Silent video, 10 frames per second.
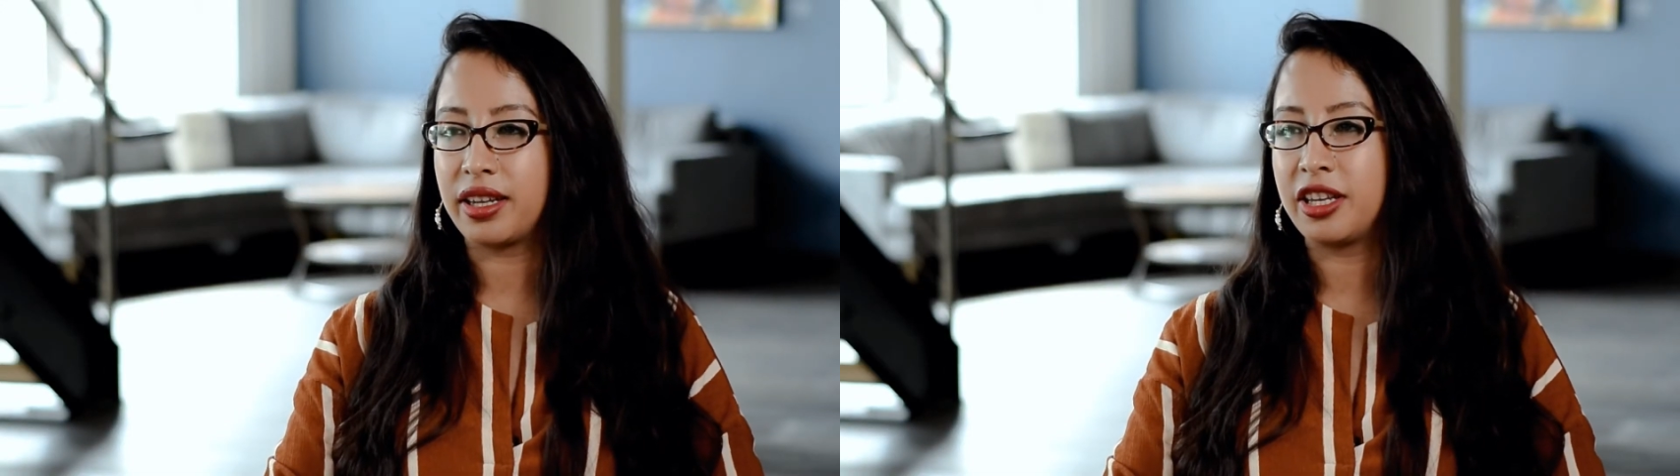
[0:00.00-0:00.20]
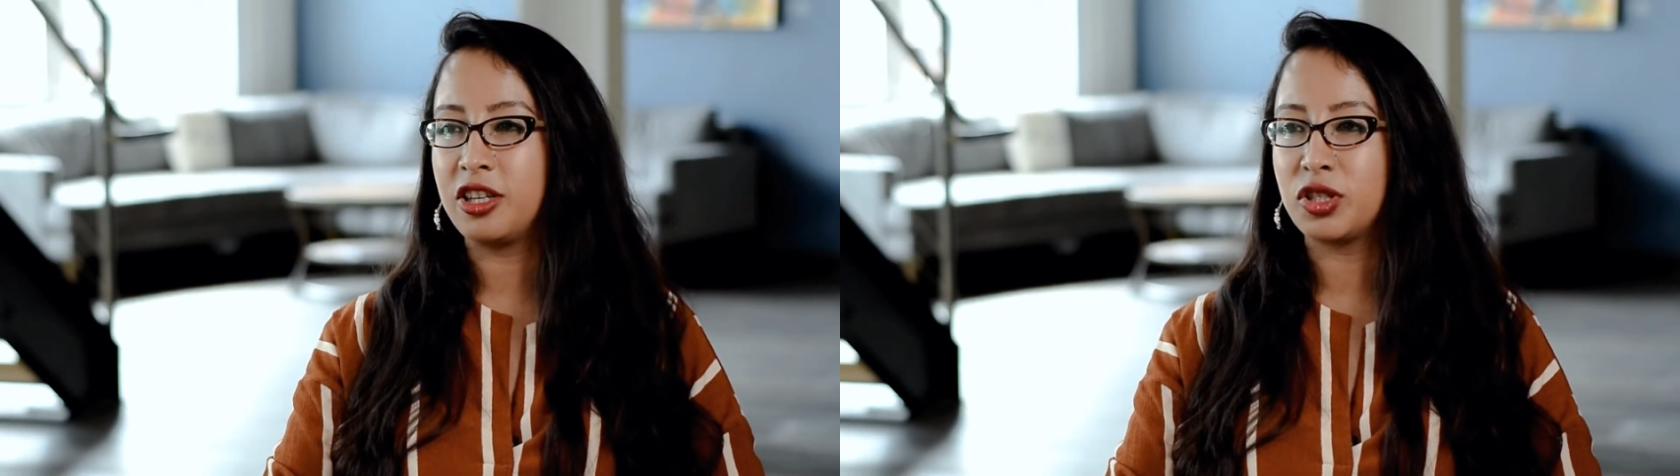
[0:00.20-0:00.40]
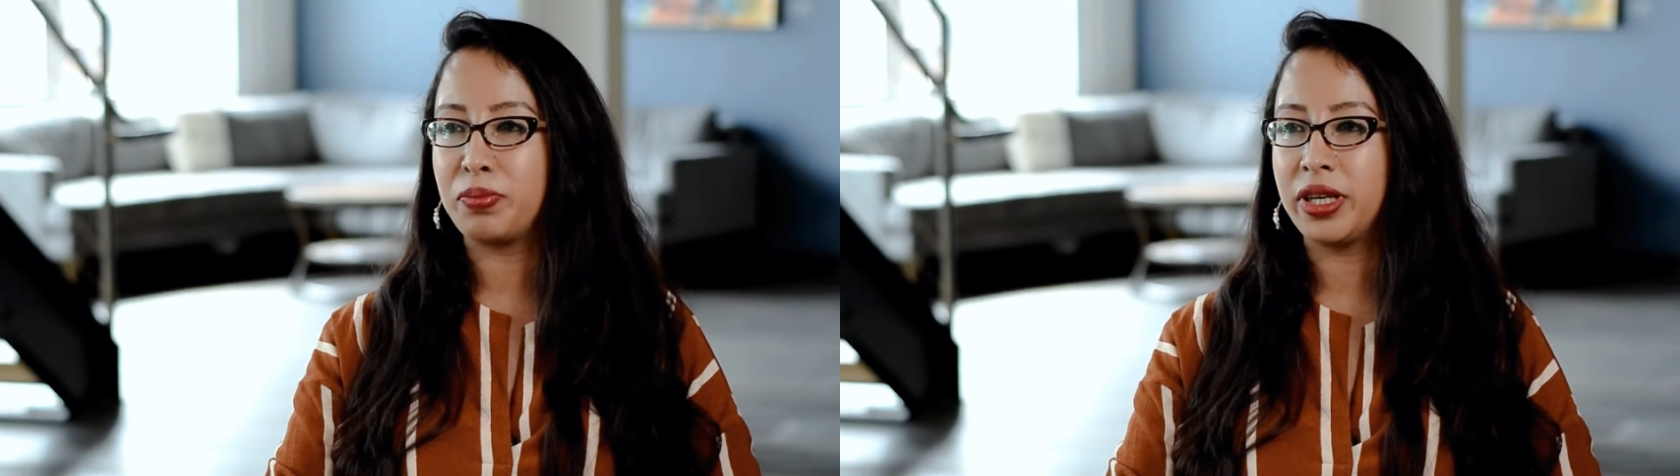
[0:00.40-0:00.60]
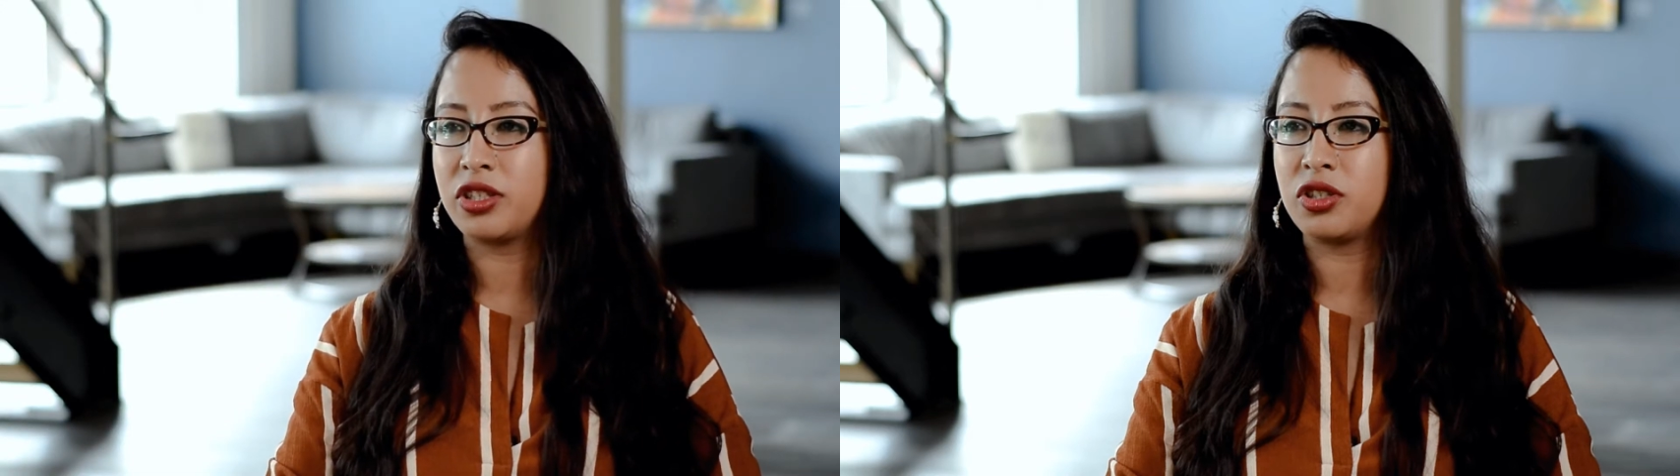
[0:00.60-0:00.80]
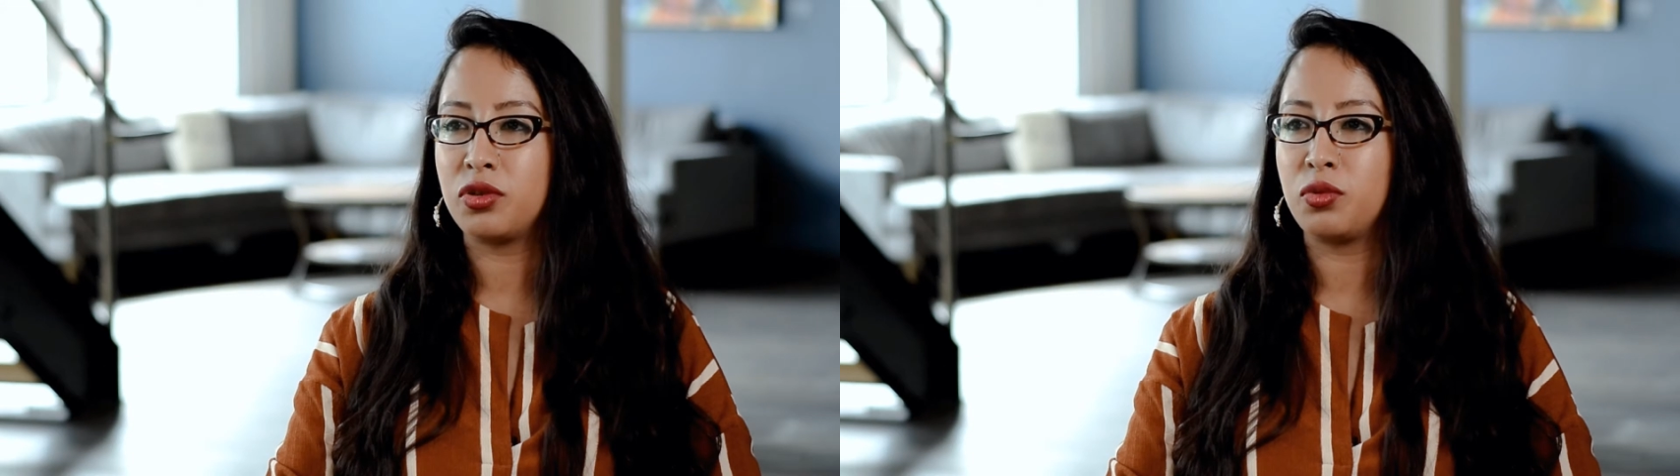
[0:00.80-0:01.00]
Can you speak
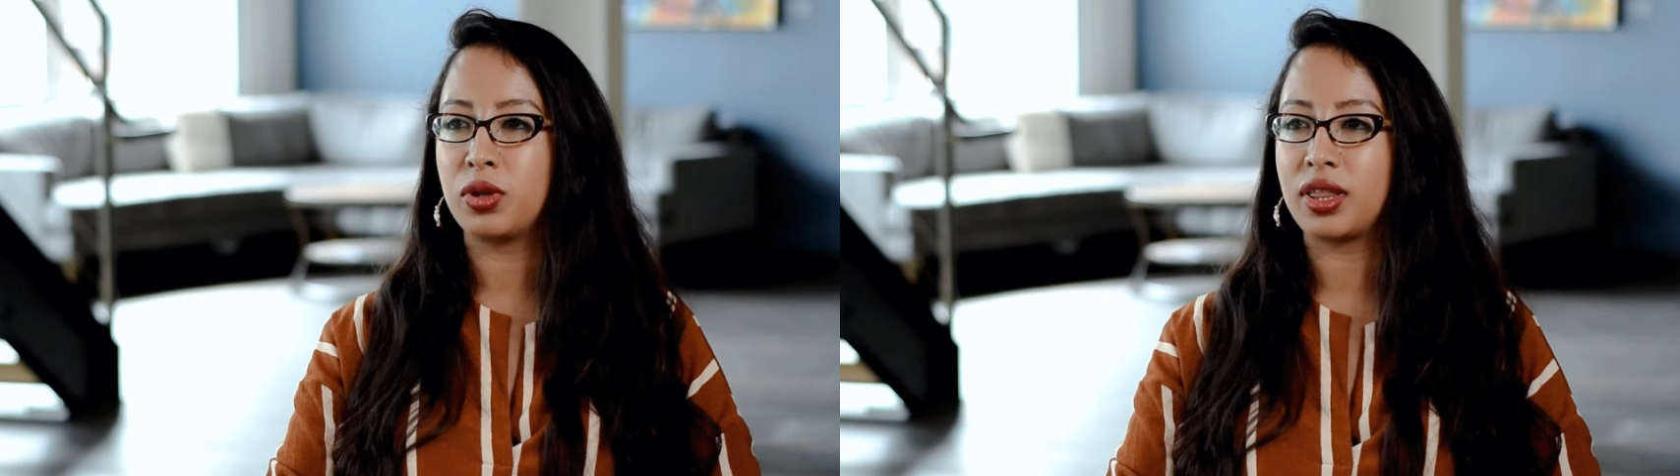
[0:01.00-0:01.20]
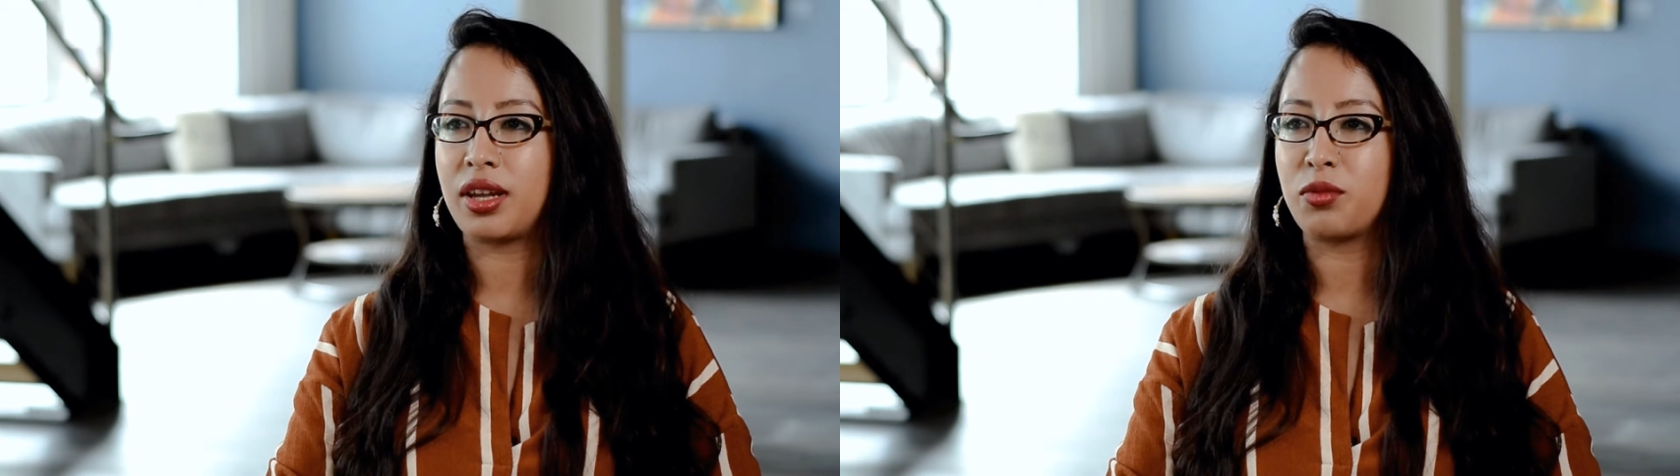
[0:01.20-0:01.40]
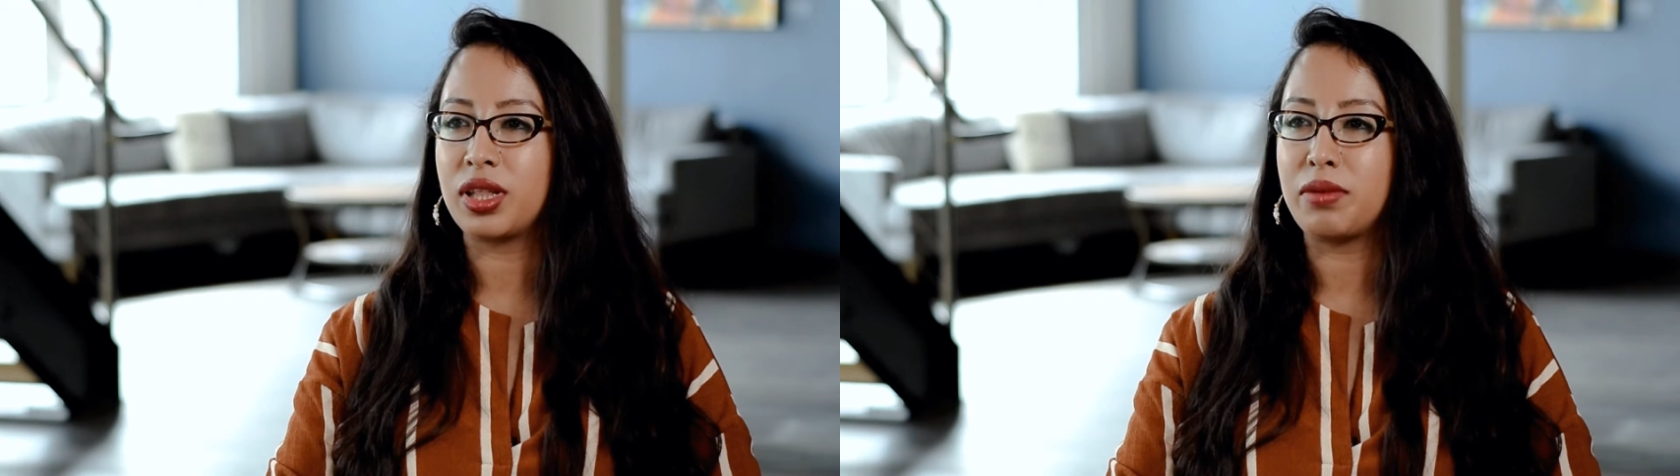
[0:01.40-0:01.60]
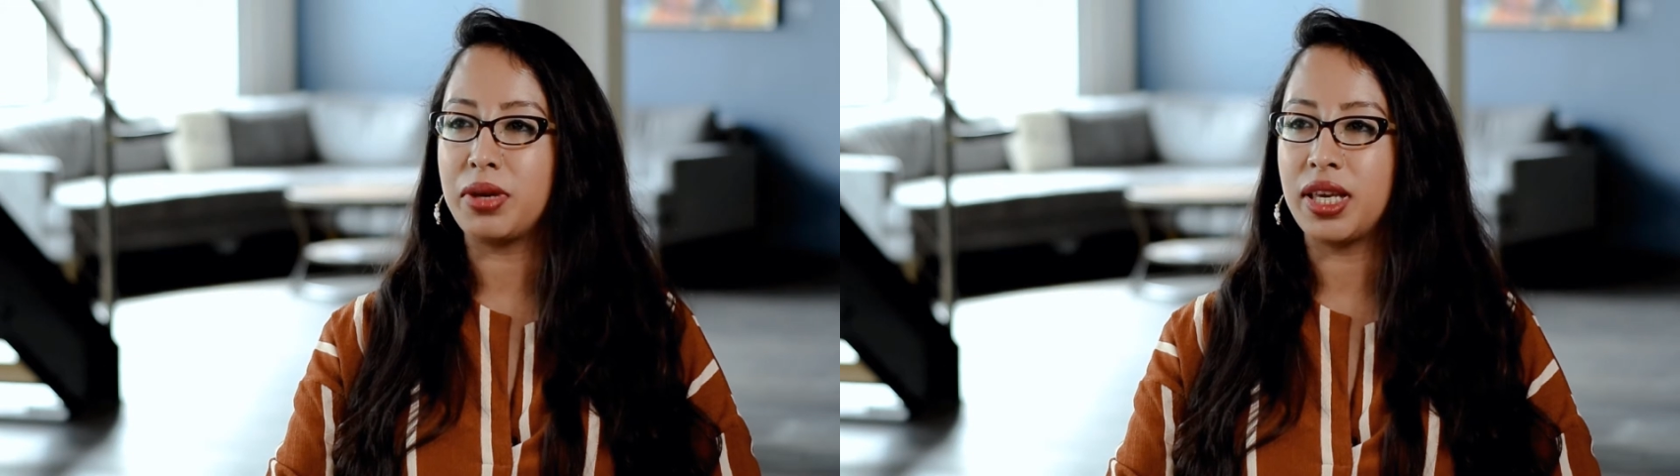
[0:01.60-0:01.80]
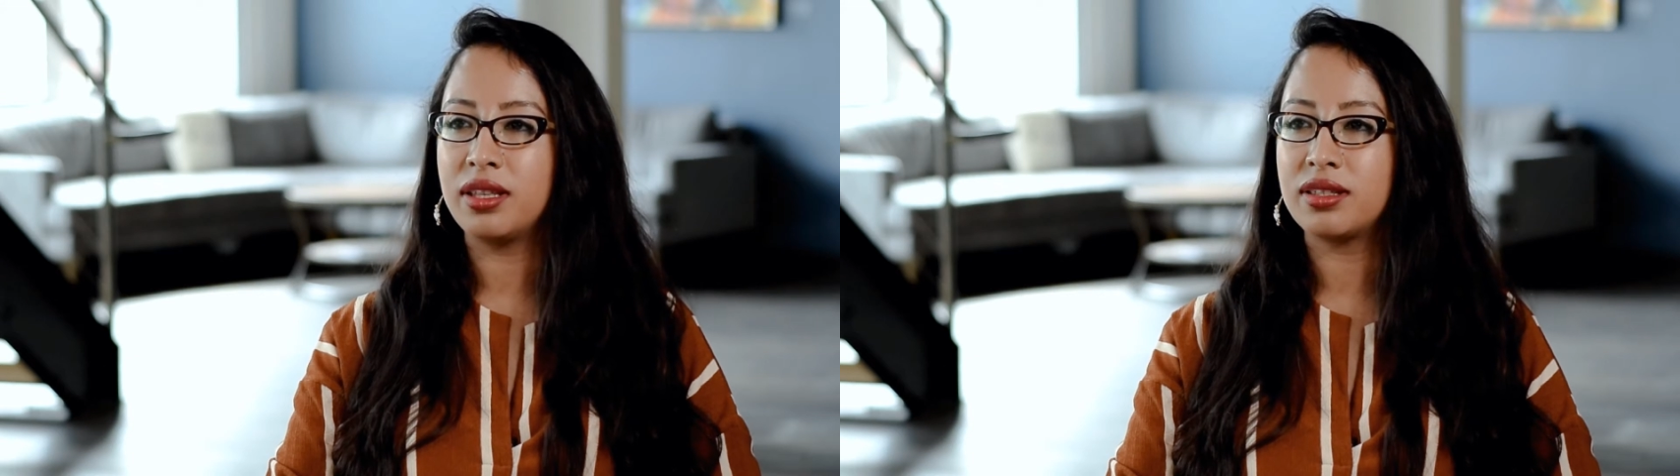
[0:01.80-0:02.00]
to what that really
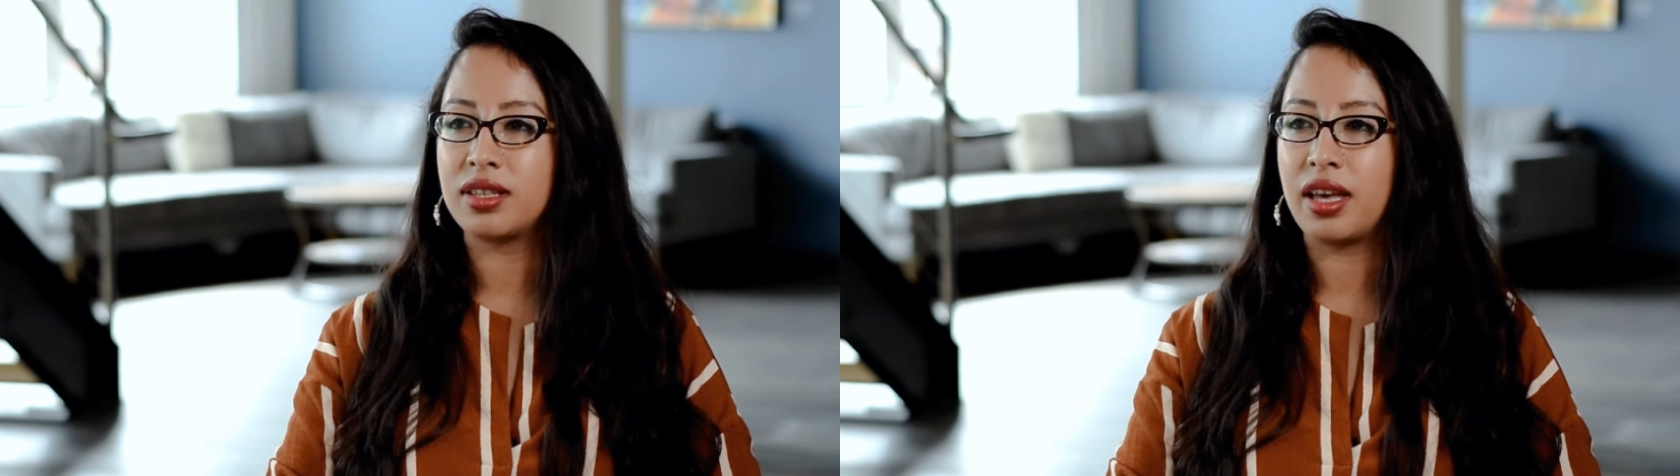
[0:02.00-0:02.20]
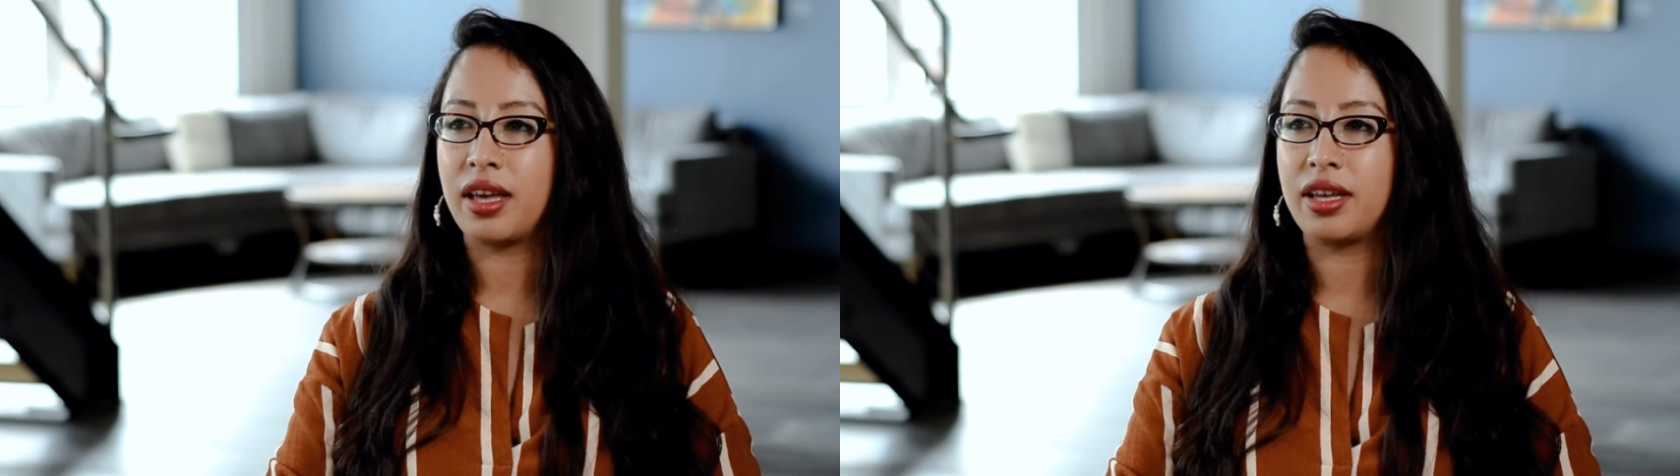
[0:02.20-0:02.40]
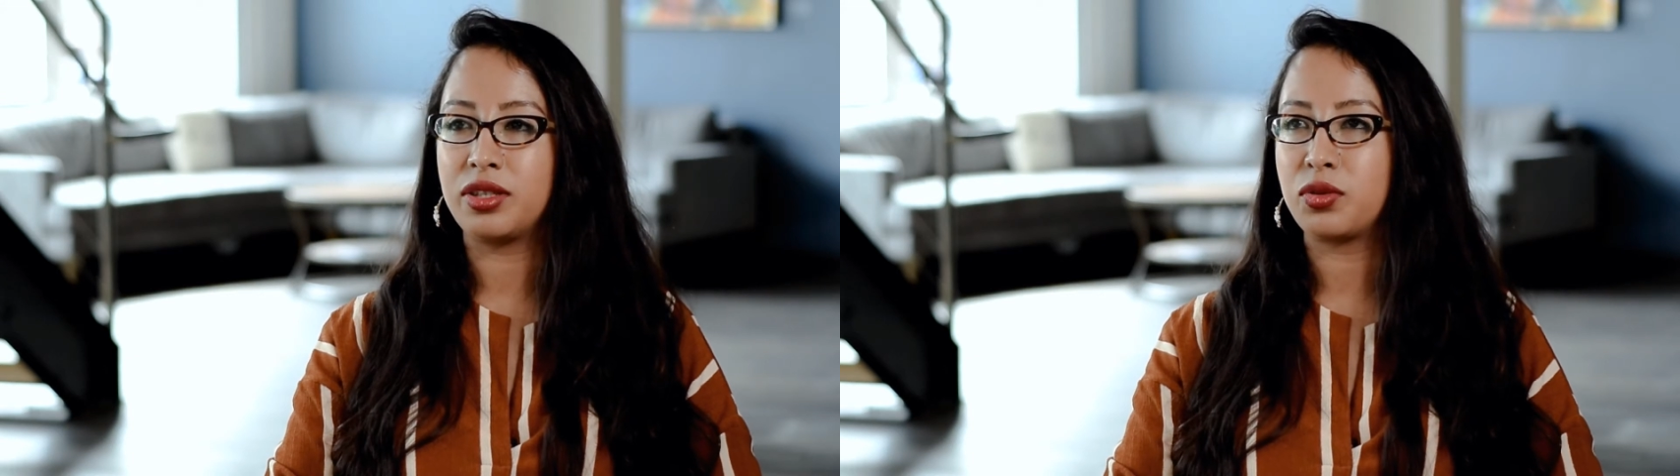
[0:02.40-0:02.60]
means and